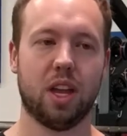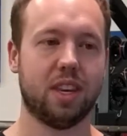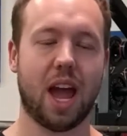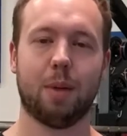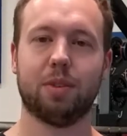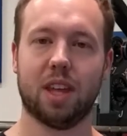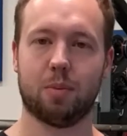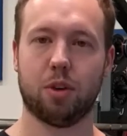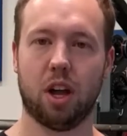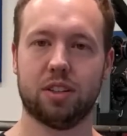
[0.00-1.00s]
adapt to
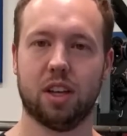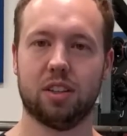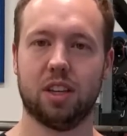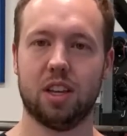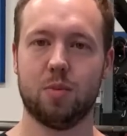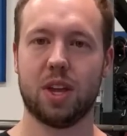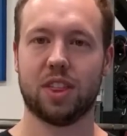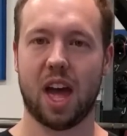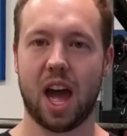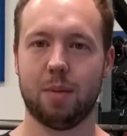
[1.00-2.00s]
that process and you make
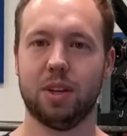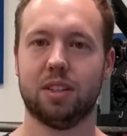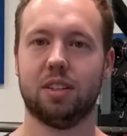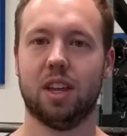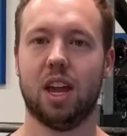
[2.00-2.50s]
the habits,